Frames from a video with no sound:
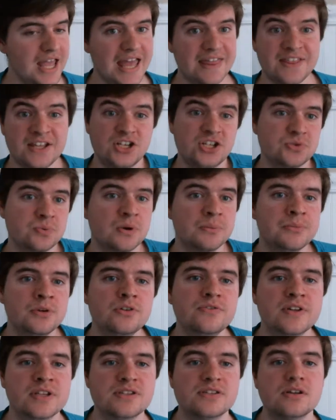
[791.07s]
and they just weren't
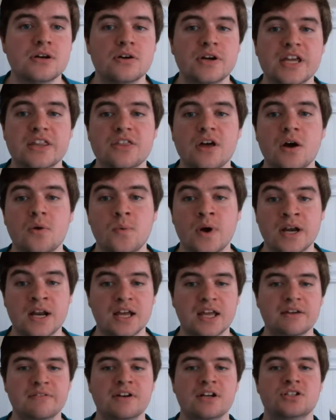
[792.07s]
moving. So he thought, why
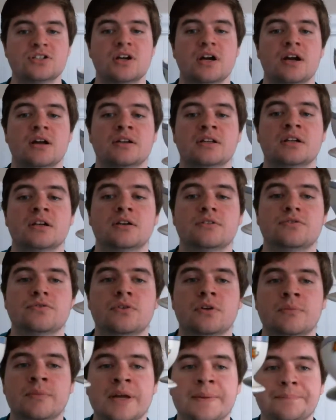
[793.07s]
not give it a try on here
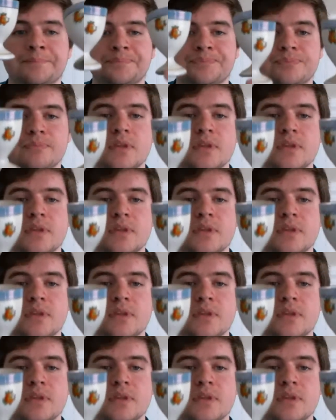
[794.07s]
for me?